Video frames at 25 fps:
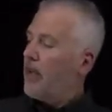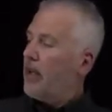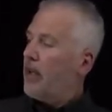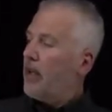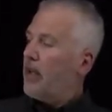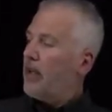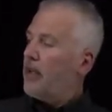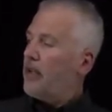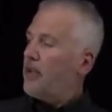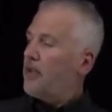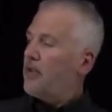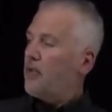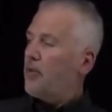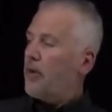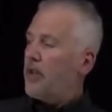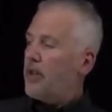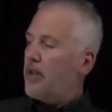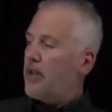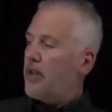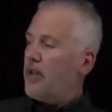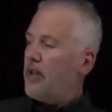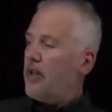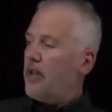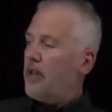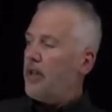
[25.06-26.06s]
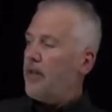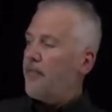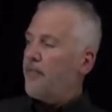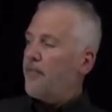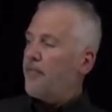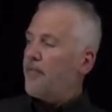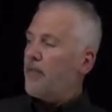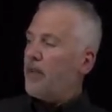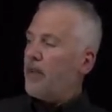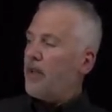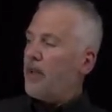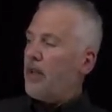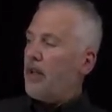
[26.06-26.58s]
this is what the
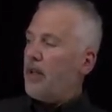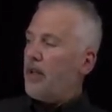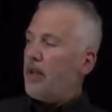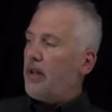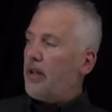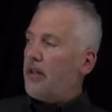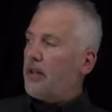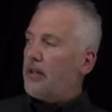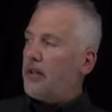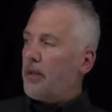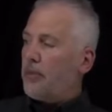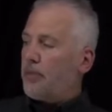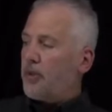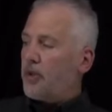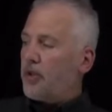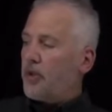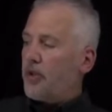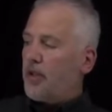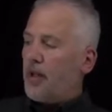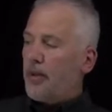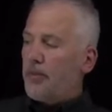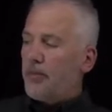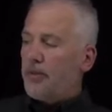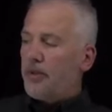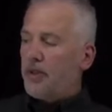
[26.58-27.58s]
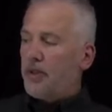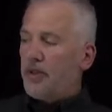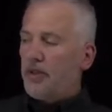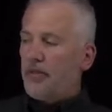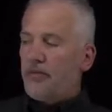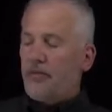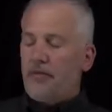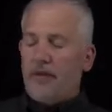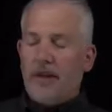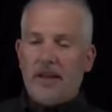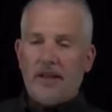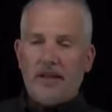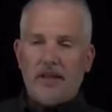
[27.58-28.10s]
uh, temperature composition
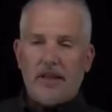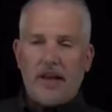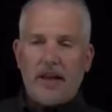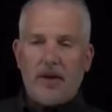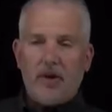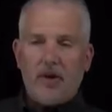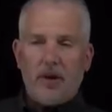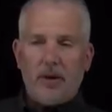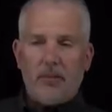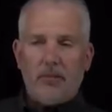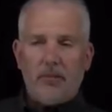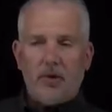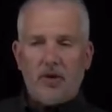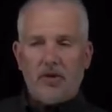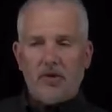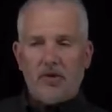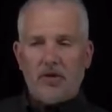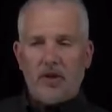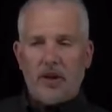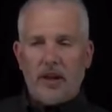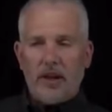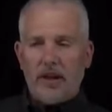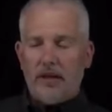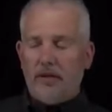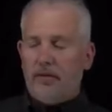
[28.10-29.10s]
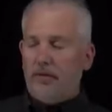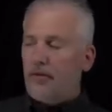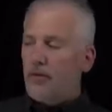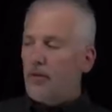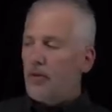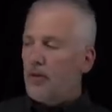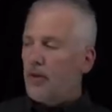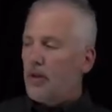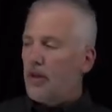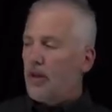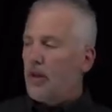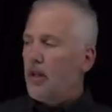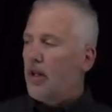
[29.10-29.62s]
phase diagram looks like
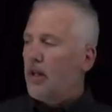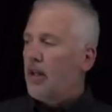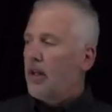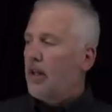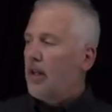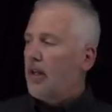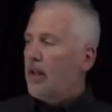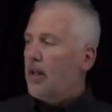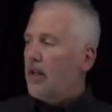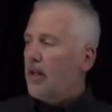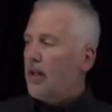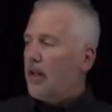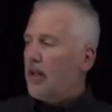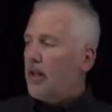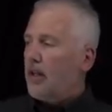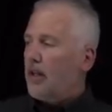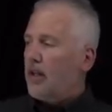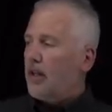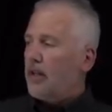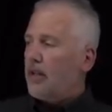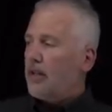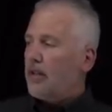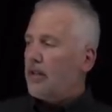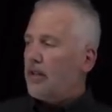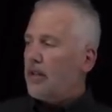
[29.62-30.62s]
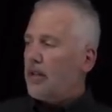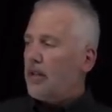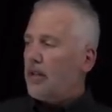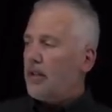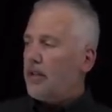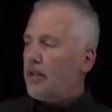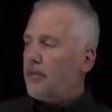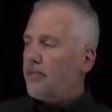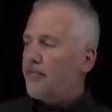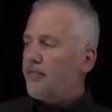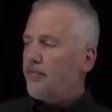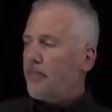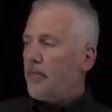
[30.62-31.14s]
for uh, um,
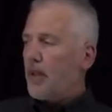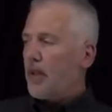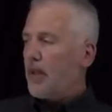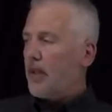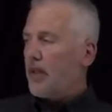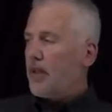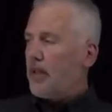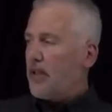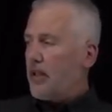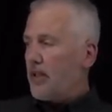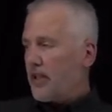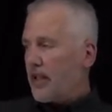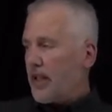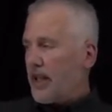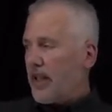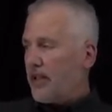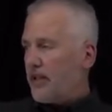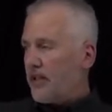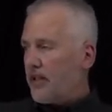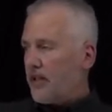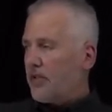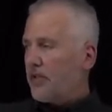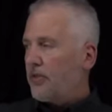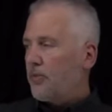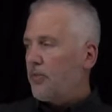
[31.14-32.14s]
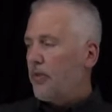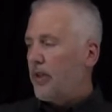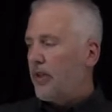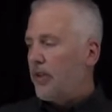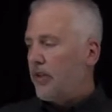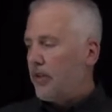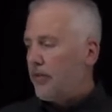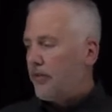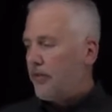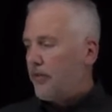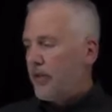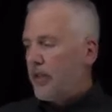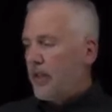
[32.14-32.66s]
in this case, it's
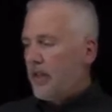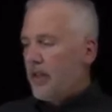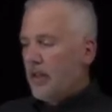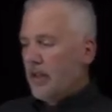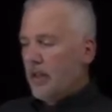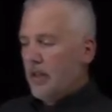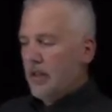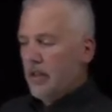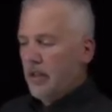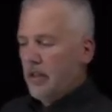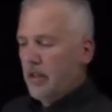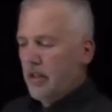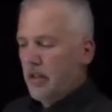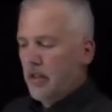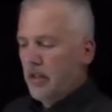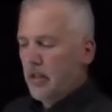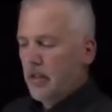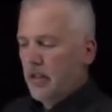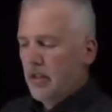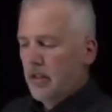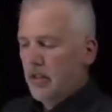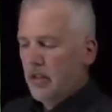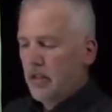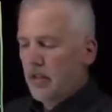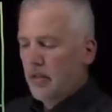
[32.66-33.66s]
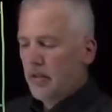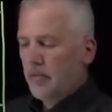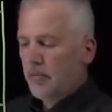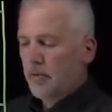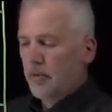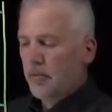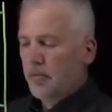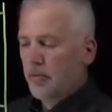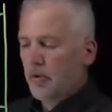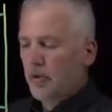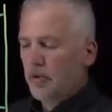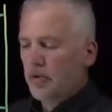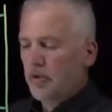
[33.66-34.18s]
relatively
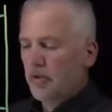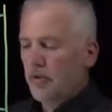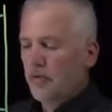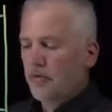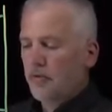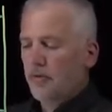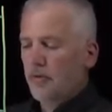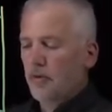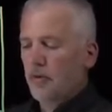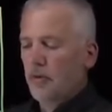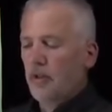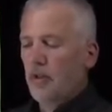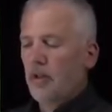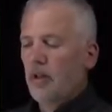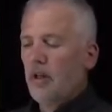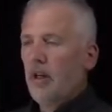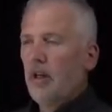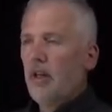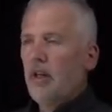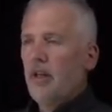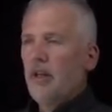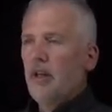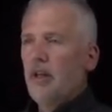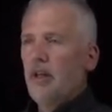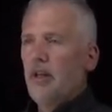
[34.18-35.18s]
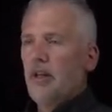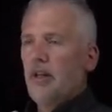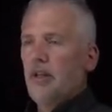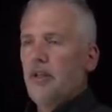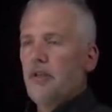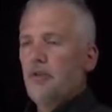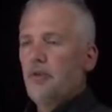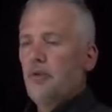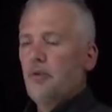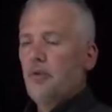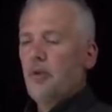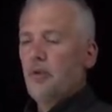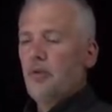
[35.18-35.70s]
proportional for uh,
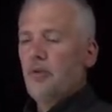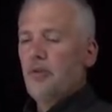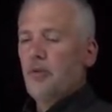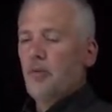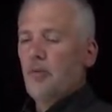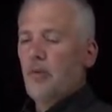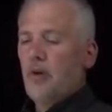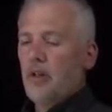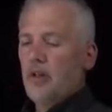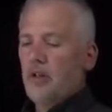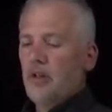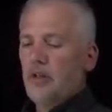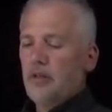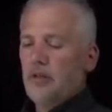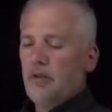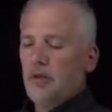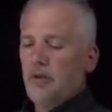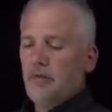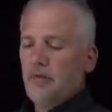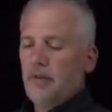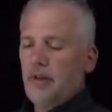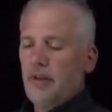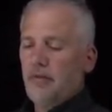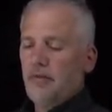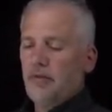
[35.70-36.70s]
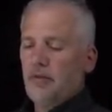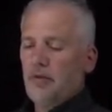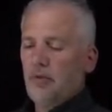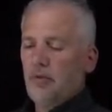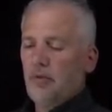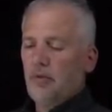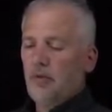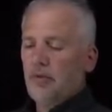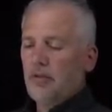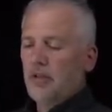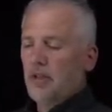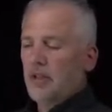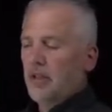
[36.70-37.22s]
sucrose and water. So if I have
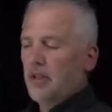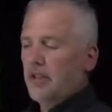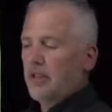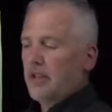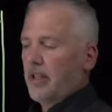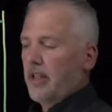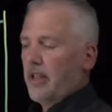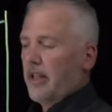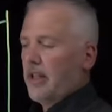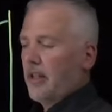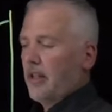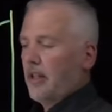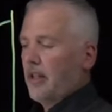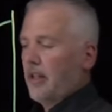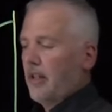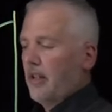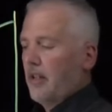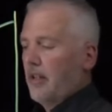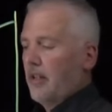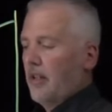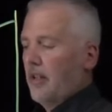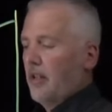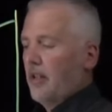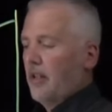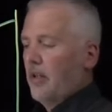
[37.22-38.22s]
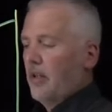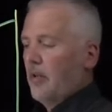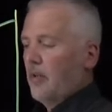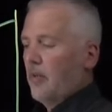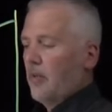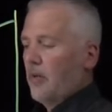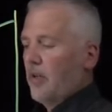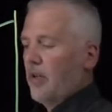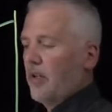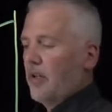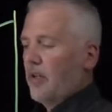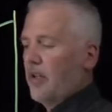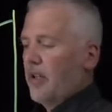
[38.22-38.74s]
sucrose on this side,
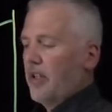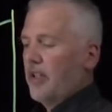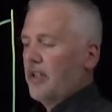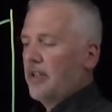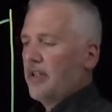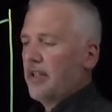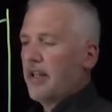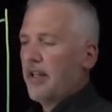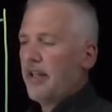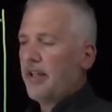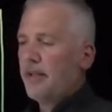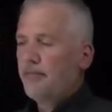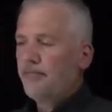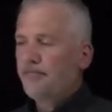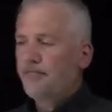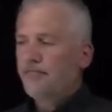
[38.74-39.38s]
water on this side,